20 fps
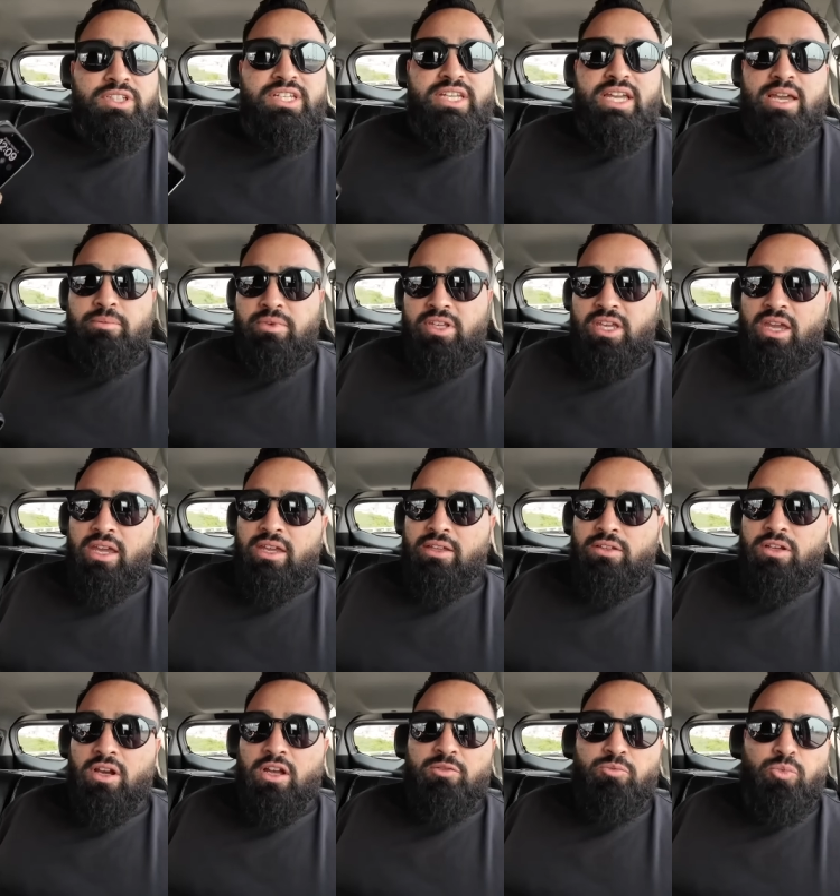DMK,
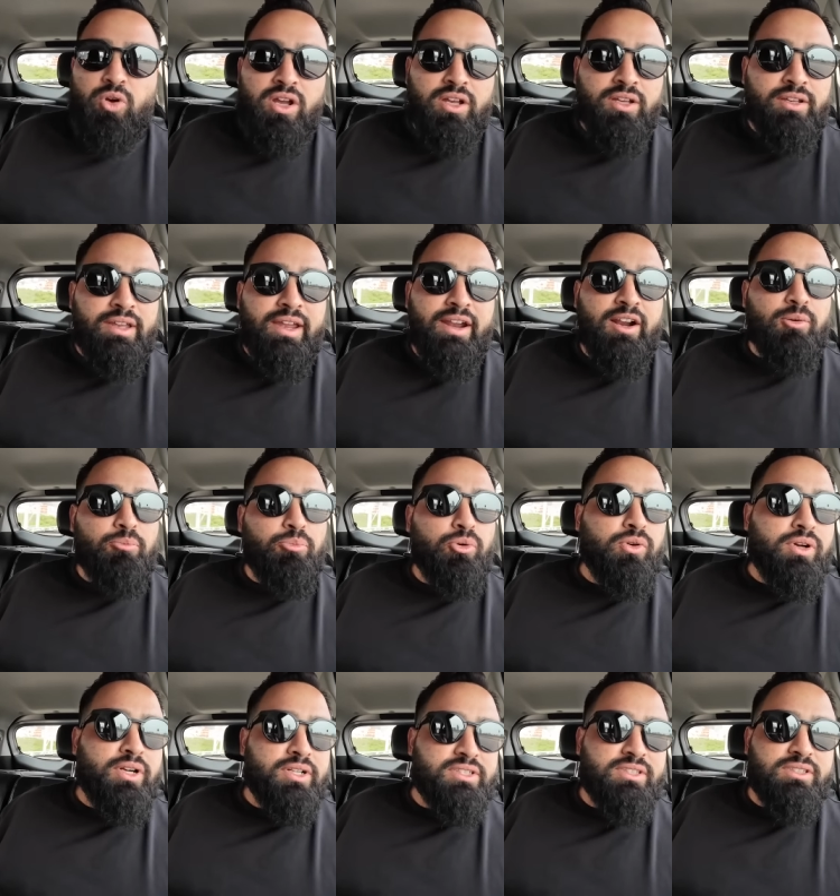Don Mueang
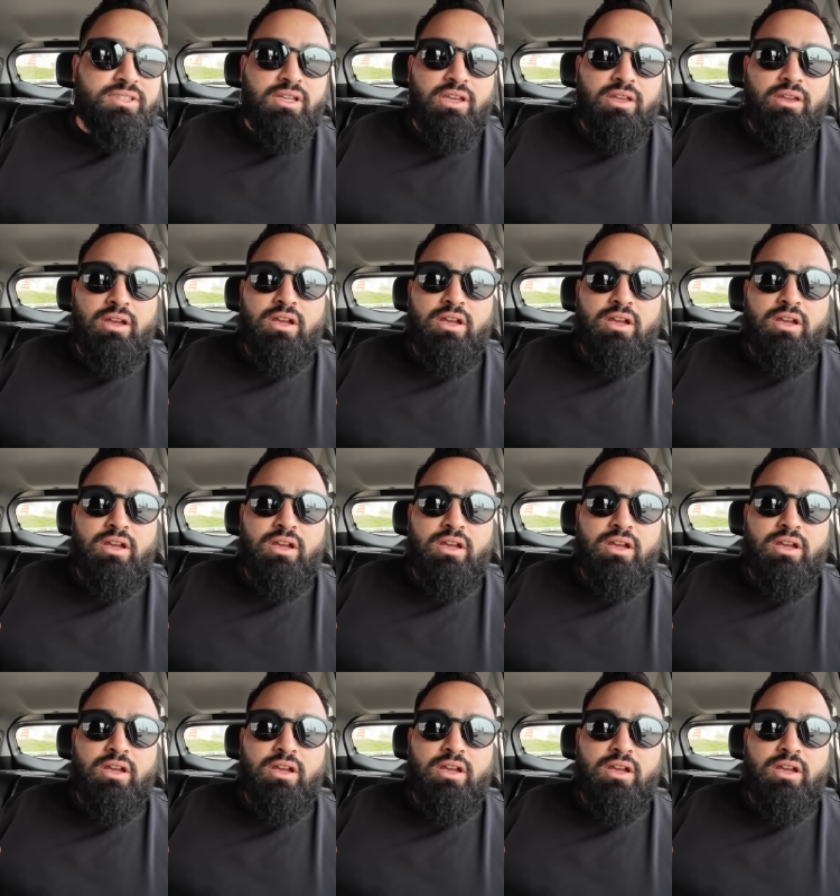Airport.